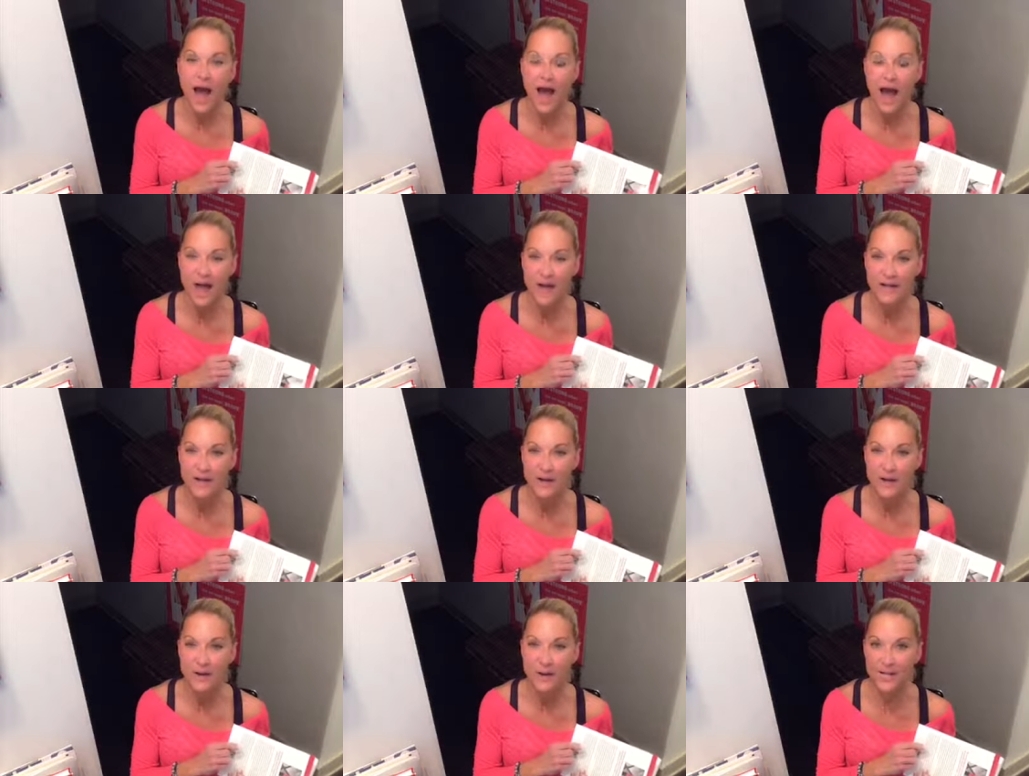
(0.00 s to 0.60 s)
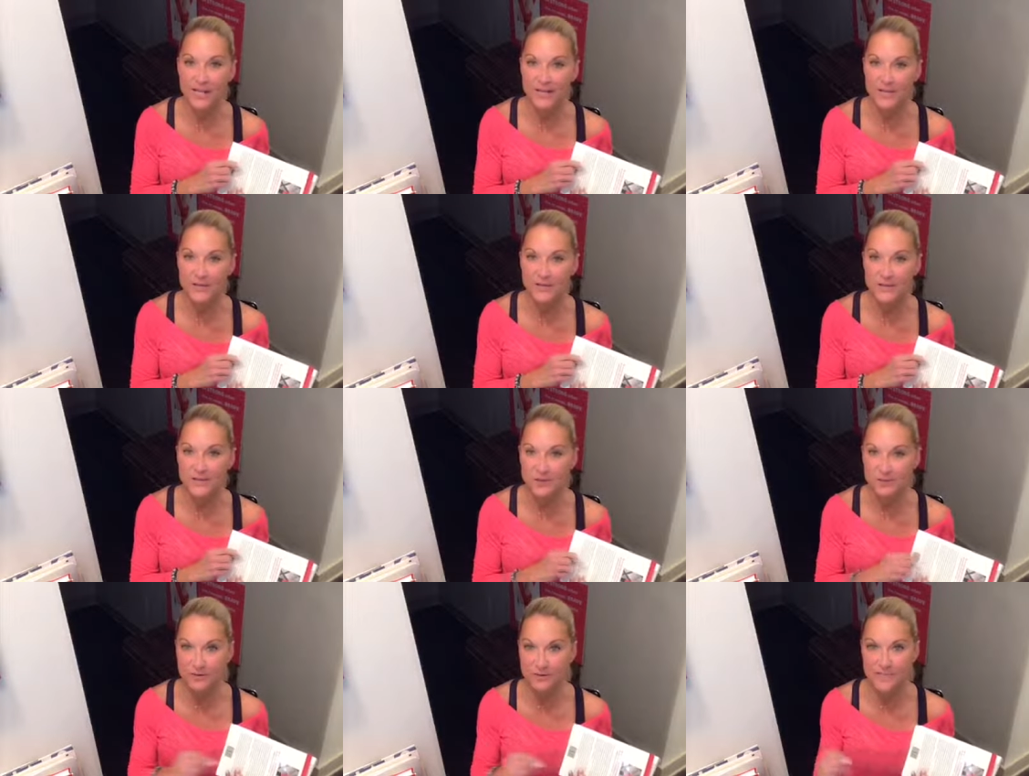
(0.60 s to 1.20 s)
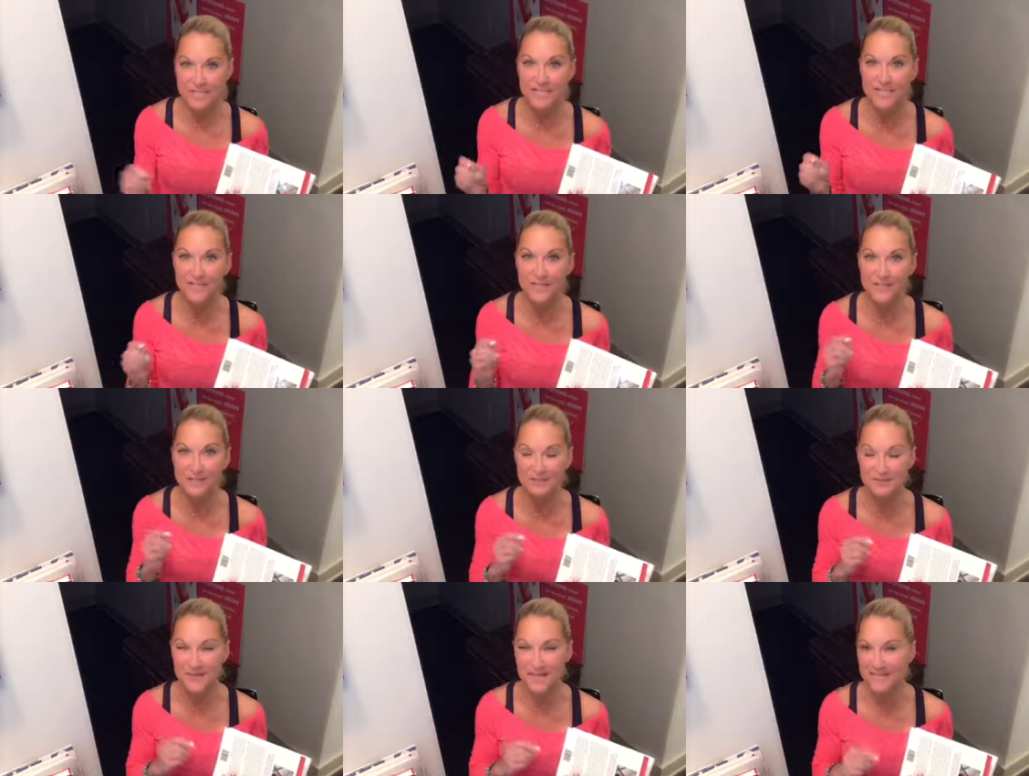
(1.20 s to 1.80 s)
I know I used over 10
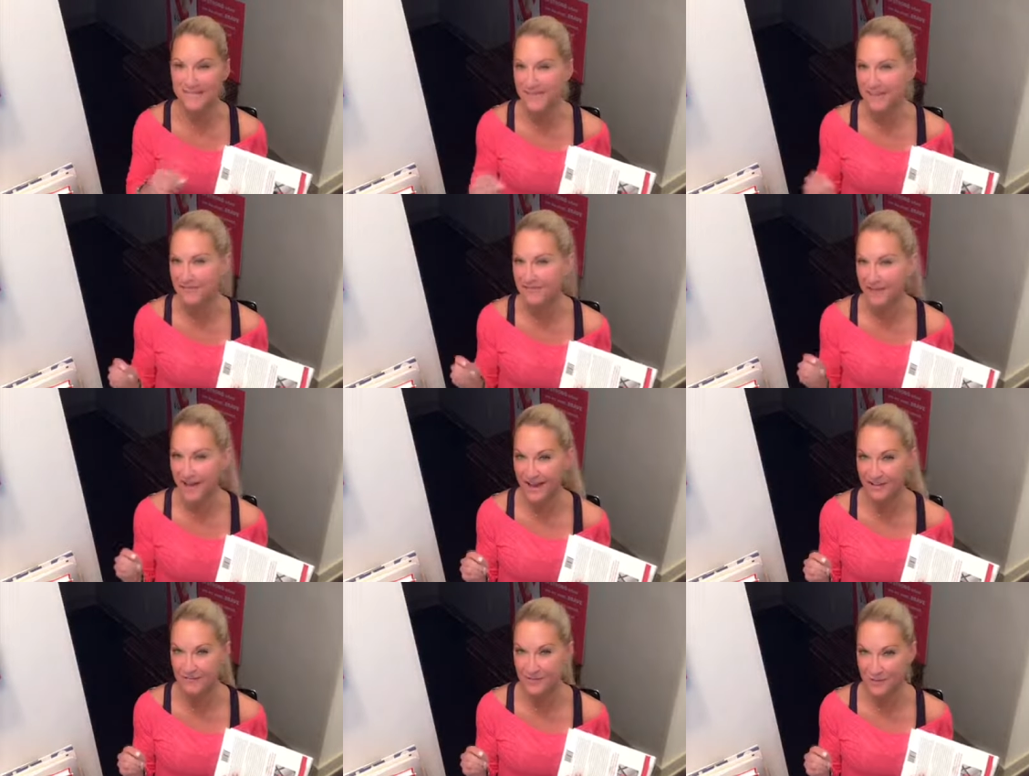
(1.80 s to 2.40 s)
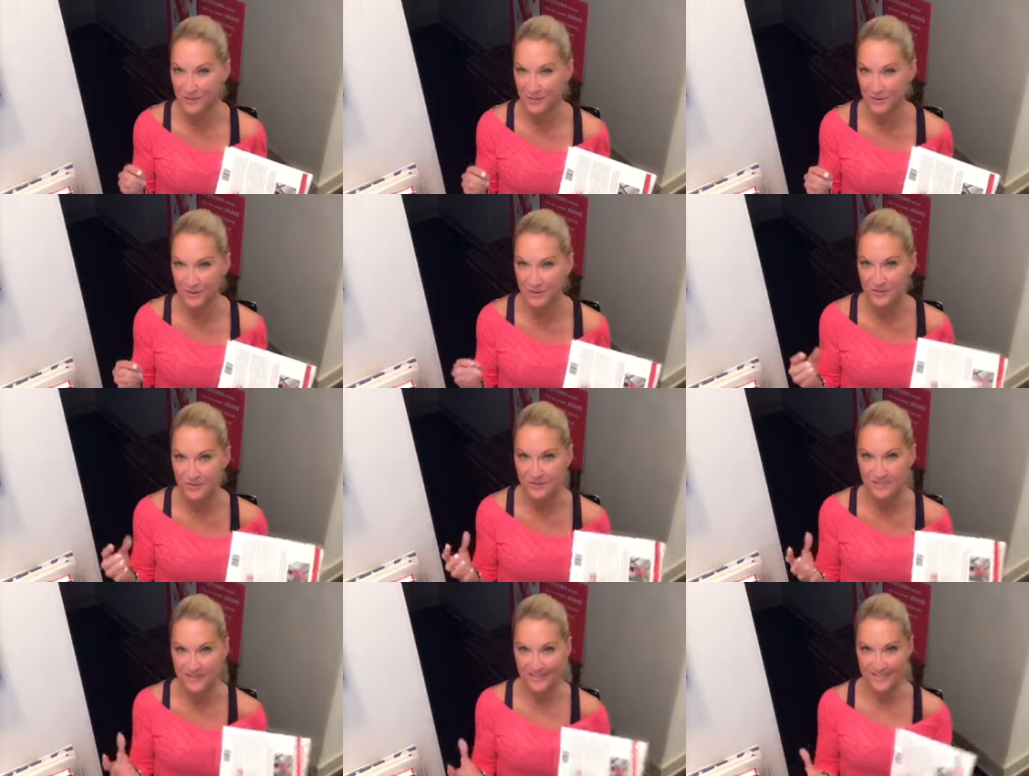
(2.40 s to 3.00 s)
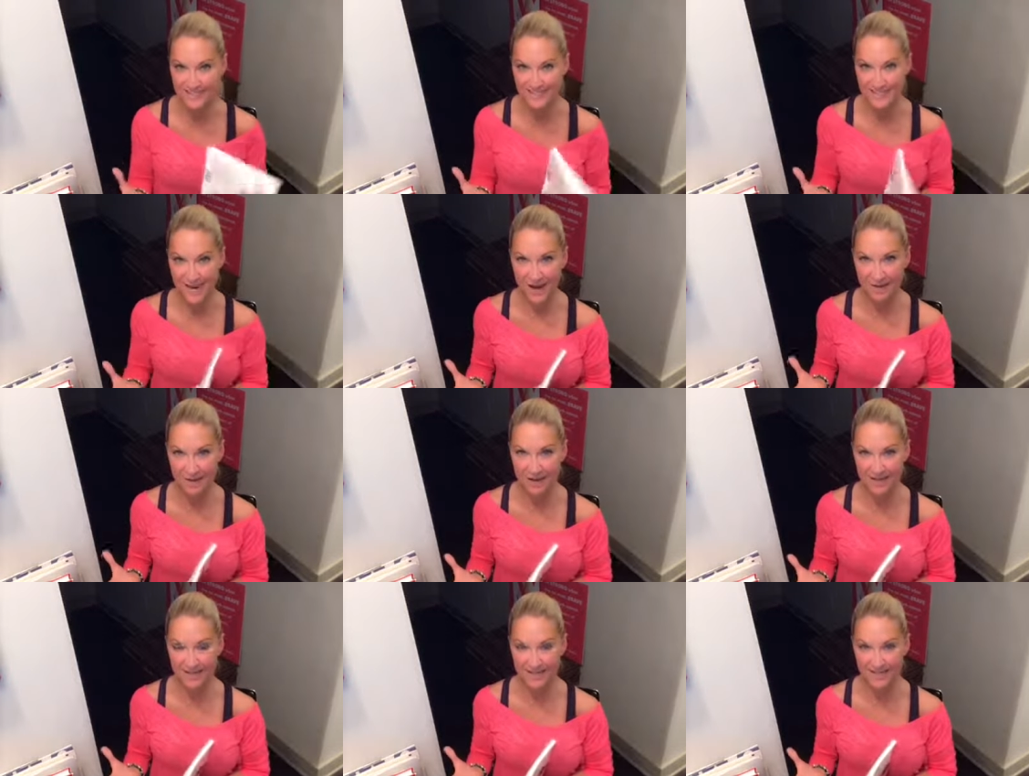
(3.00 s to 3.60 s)
years, I had like 5 journals, and that's
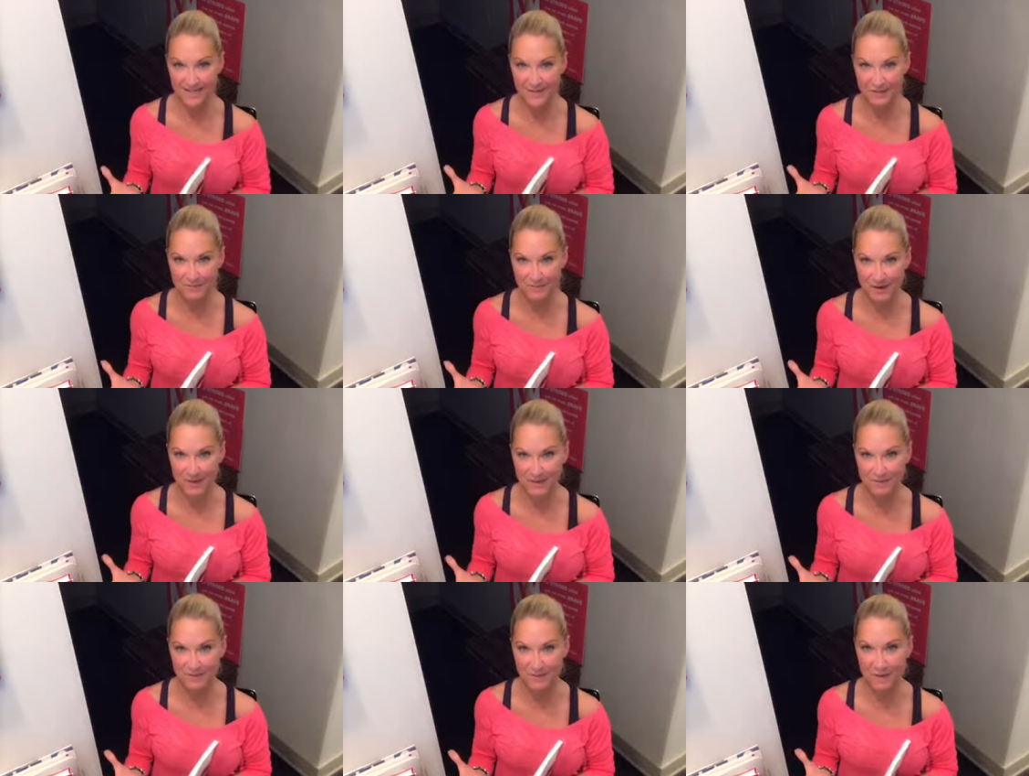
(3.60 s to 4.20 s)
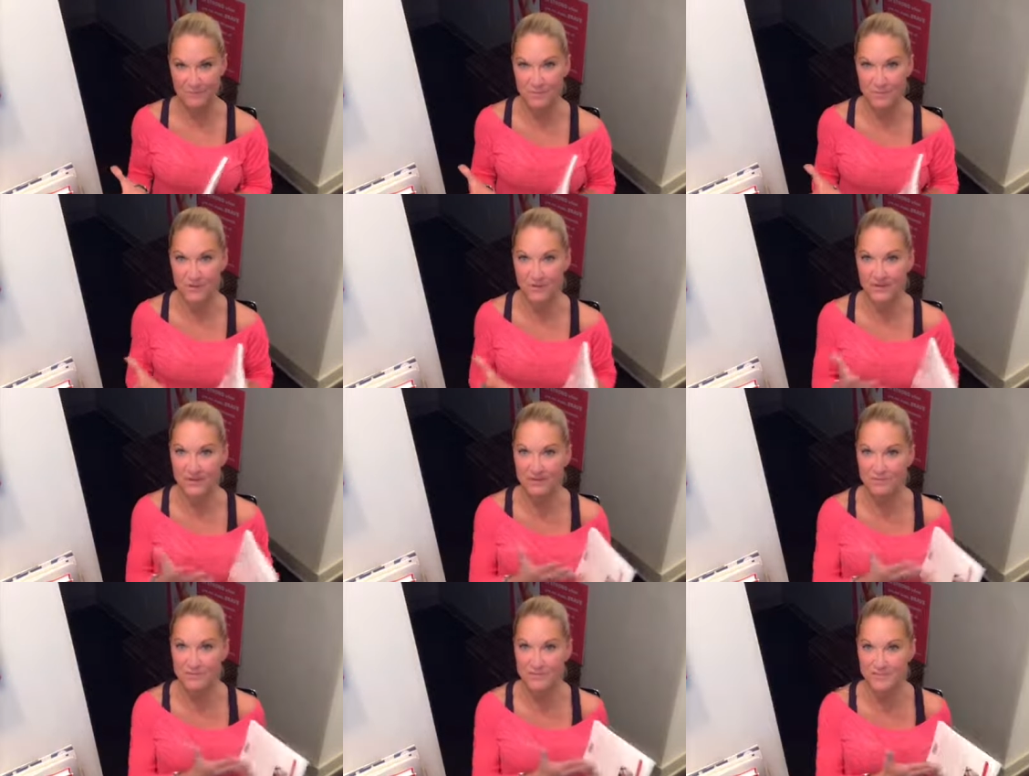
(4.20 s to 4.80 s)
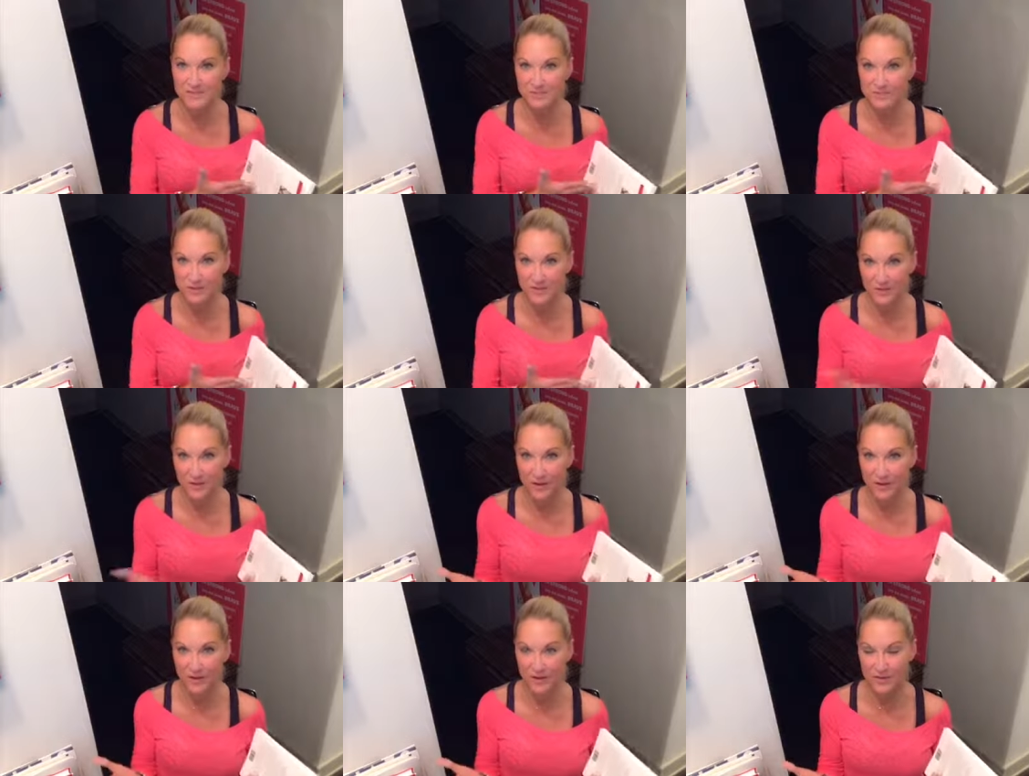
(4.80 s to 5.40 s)
how I ended up writing my book, was with
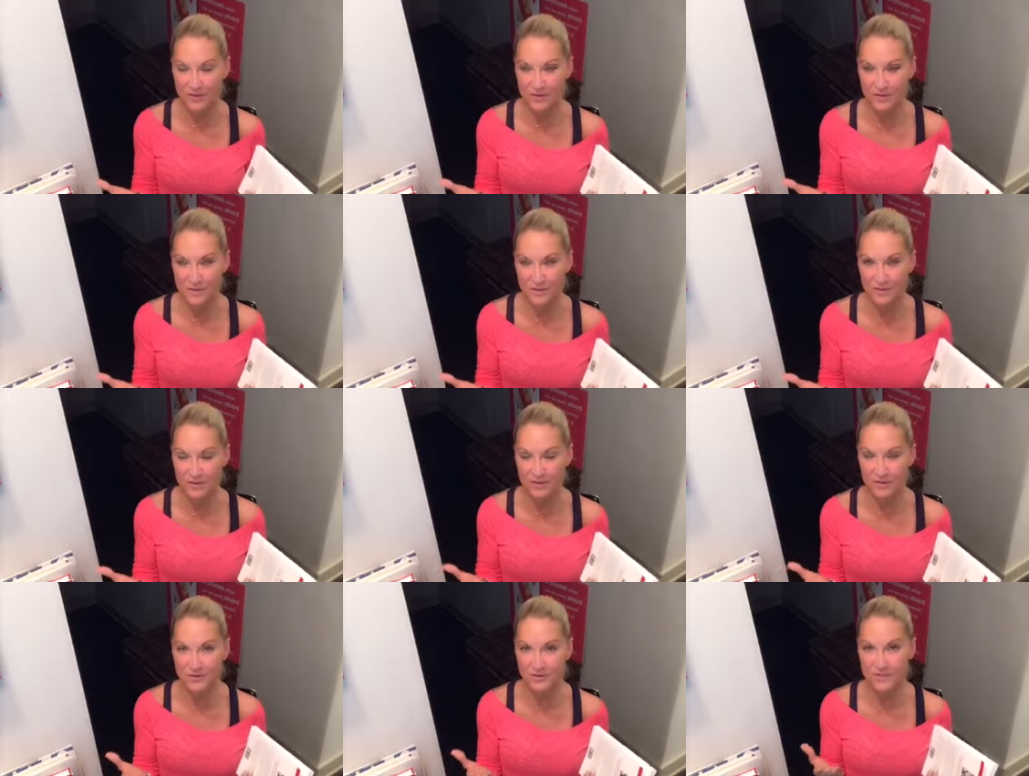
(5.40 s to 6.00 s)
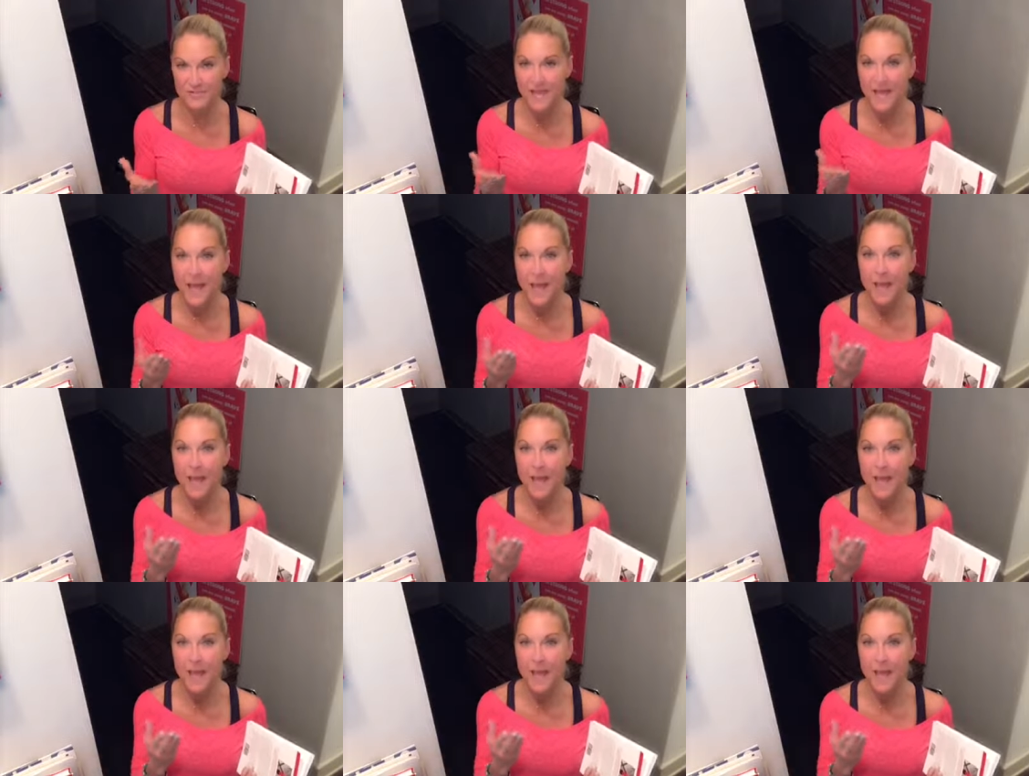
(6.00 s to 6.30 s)
all those journals.